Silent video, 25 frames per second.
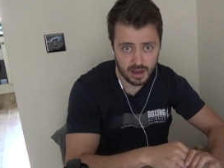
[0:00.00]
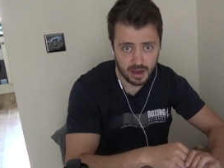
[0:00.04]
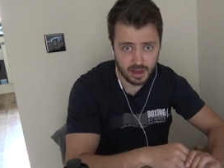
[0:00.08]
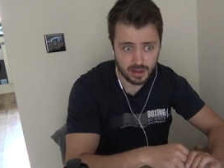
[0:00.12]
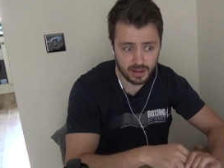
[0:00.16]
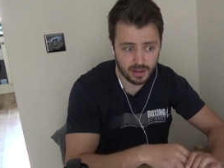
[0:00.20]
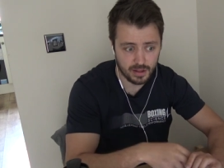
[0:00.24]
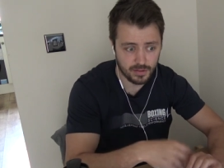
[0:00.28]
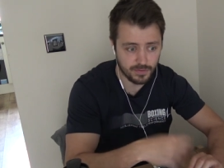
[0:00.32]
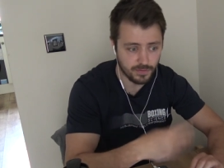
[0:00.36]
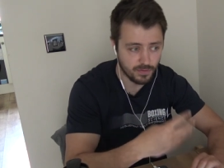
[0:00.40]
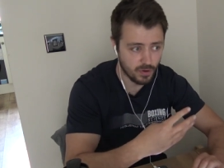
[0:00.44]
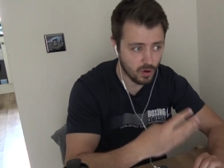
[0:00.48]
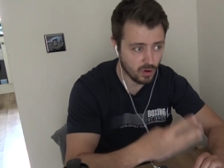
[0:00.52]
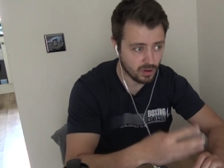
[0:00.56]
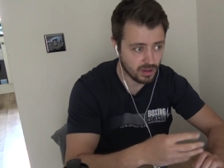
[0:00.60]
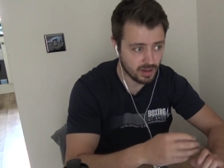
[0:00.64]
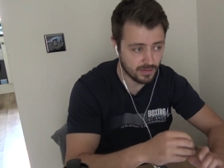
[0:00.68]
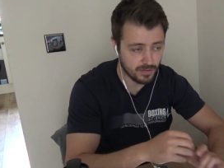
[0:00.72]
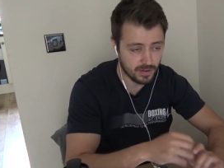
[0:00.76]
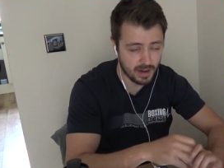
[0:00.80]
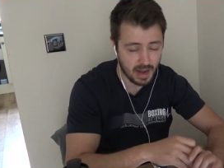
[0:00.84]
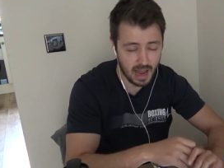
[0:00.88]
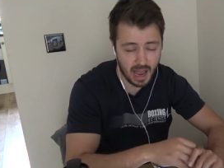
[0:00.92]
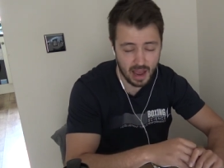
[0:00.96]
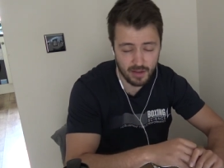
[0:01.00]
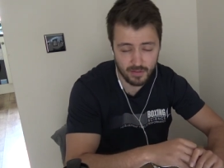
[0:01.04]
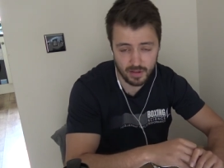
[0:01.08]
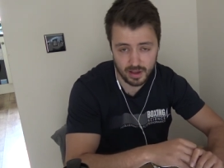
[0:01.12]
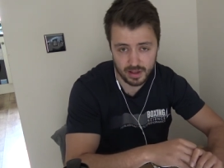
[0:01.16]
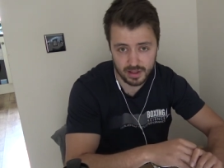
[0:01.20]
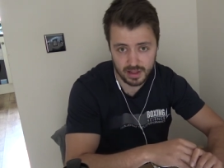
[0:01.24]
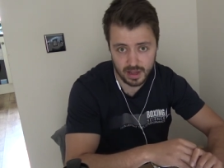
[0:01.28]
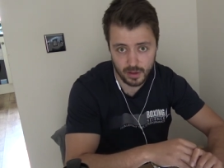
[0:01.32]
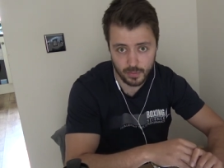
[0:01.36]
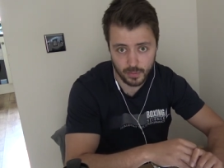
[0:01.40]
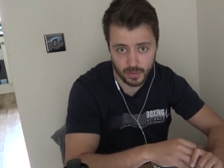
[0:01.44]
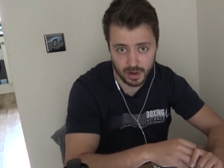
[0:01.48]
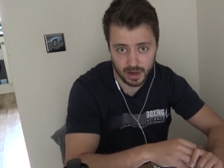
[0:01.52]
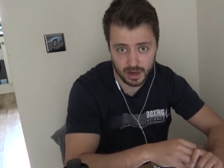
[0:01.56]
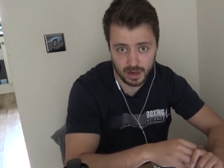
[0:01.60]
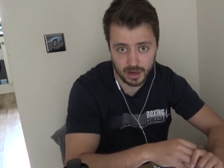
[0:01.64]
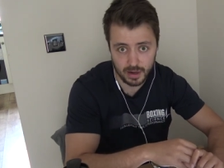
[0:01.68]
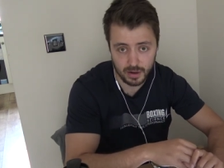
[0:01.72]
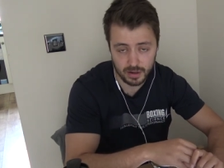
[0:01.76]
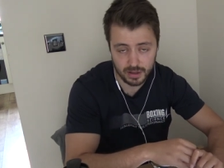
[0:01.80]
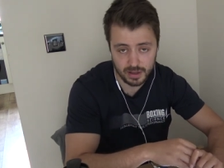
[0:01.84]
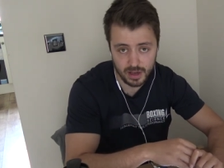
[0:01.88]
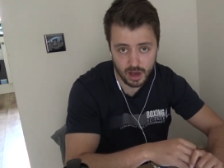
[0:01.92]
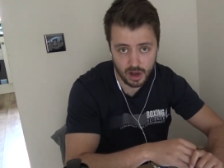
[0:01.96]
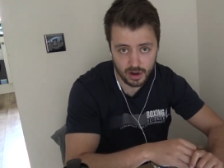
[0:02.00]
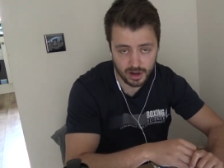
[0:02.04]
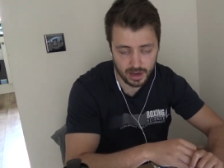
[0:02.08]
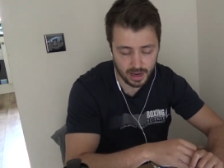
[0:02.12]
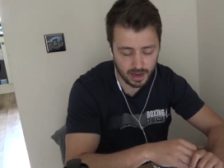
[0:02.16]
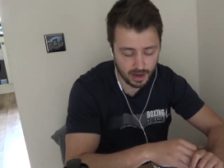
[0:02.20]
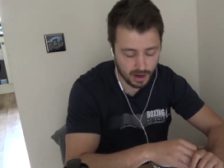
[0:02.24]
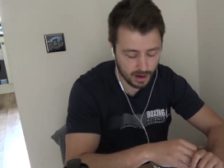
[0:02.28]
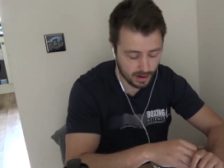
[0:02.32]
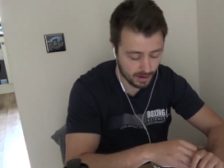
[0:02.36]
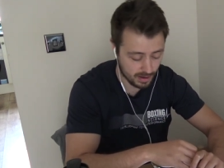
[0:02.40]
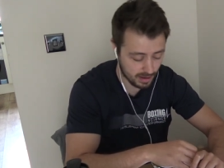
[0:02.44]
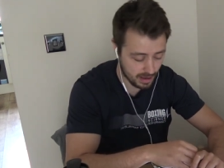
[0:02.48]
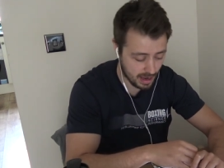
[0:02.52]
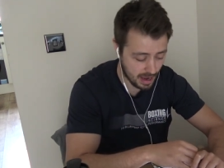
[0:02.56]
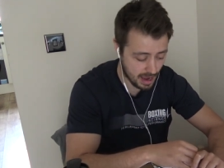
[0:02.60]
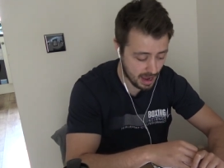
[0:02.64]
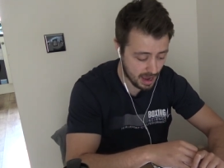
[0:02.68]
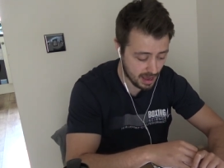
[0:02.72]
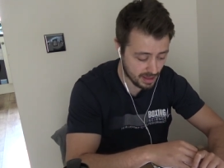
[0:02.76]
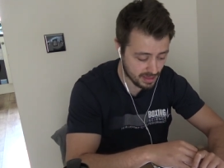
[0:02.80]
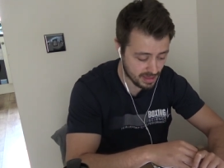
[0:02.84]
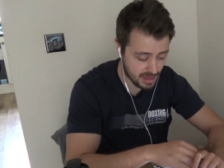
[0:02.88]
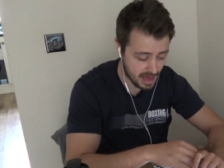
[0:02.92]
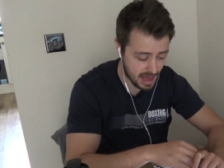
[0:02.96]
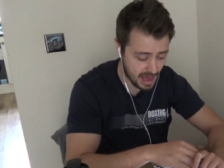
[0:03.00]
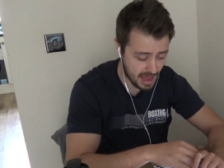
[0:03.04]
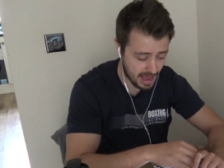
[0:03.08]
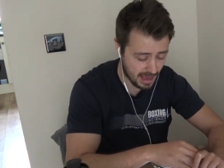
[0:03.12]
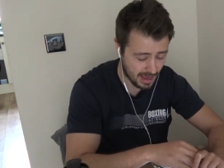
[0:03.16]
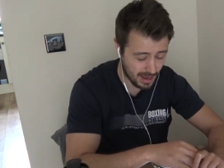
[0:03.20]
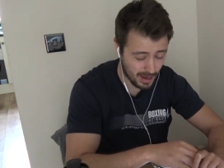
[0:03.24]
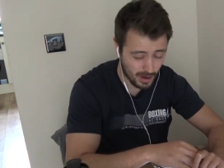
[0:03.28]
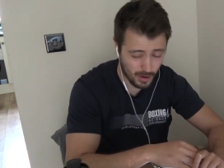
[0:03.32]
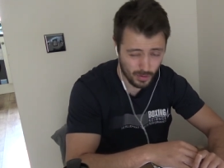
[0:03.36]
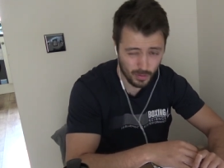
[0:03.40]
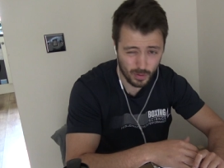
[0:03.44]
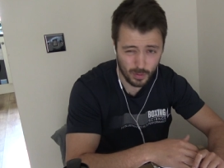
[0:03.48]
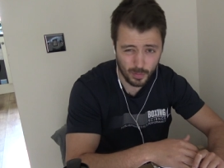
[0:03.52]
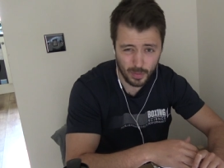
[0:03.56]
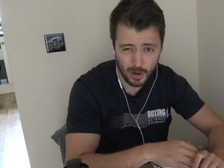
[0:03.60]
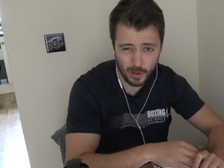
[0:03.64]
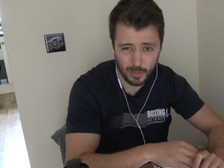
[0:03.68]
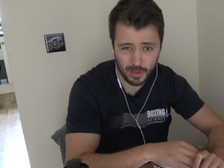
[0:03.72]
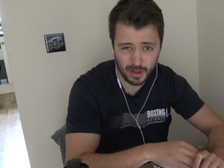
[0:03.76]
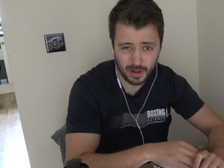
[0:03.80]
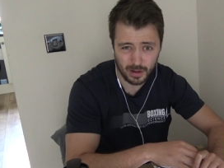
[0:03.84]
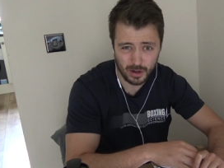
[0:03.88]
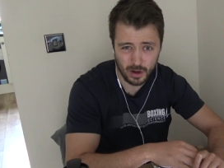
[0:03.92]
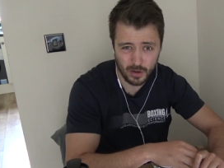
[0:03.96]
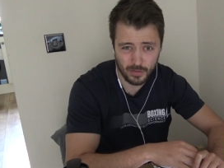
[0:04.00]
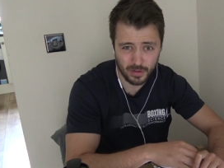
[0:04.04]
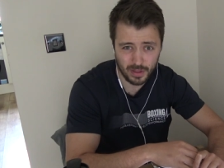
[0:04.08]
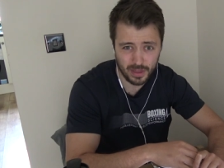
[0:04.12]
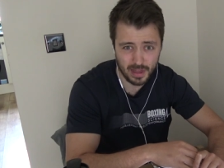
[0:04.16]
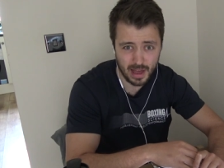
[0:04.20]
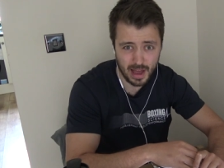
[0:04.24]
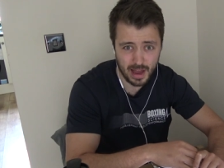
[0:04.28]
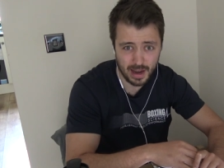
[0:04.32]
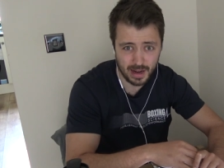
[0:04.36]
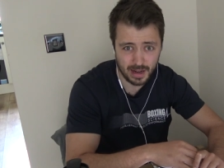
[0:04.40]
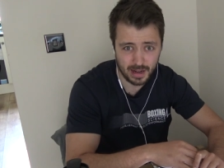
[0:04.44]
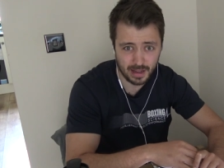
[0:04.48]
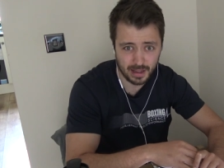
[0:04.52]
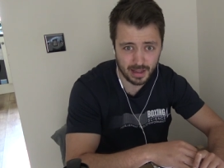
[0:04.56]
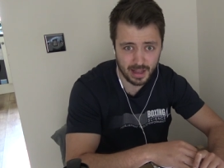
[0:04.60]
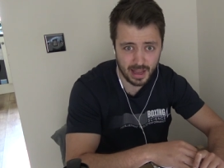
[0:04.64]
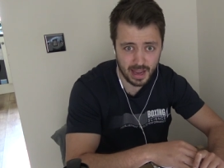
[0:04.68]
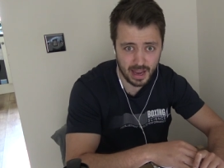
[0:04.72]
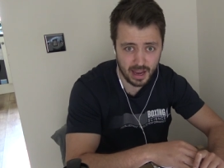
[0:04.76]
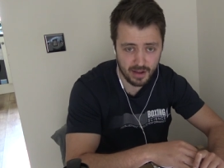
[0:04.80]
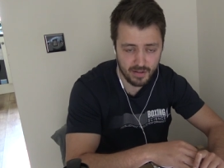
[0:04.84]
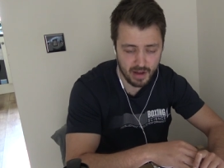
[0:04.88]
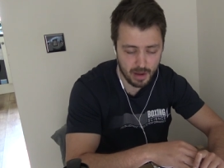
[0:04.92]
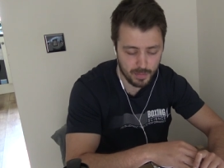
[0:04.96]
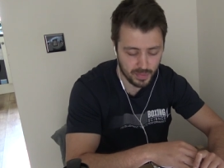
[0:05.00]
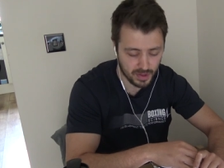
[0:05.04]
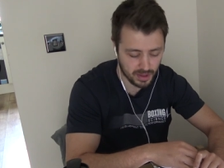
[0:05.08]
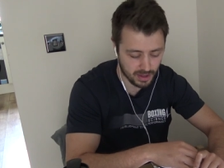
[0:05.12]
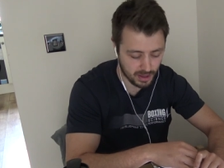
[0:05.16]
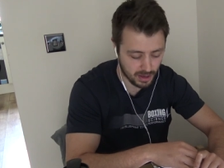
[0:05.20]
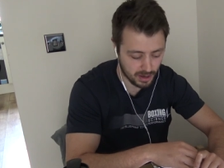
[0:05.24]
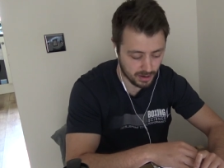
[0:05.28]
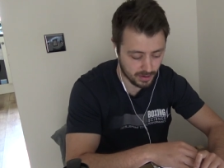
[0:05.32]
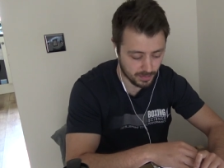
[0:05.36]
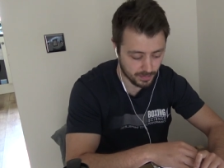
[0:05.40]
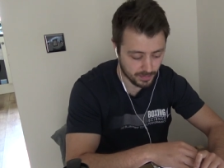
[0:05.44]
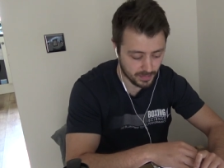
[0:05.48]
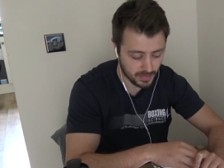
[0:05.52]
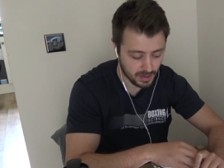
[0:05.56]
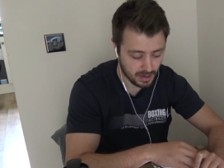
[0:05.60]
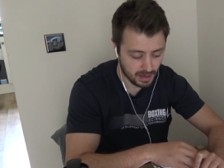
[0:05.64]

And there's four different areas that we target uh, there. We'll probably cover that in a later episode.